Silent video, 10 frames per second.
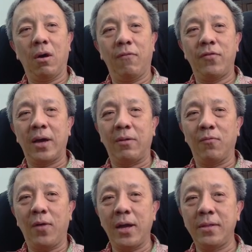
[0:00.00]
offer
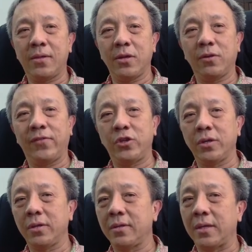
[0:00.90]
advanced search
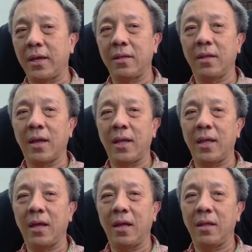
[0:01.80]
features
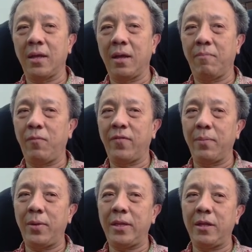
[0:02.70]
with
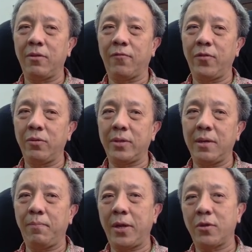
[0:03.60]
the ability to
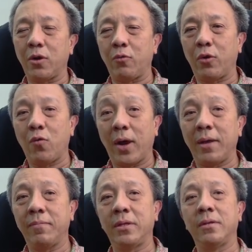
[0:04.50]
filter based on
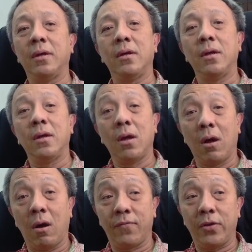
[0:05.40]
requirement
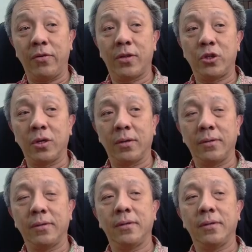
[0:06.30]
of the researcher.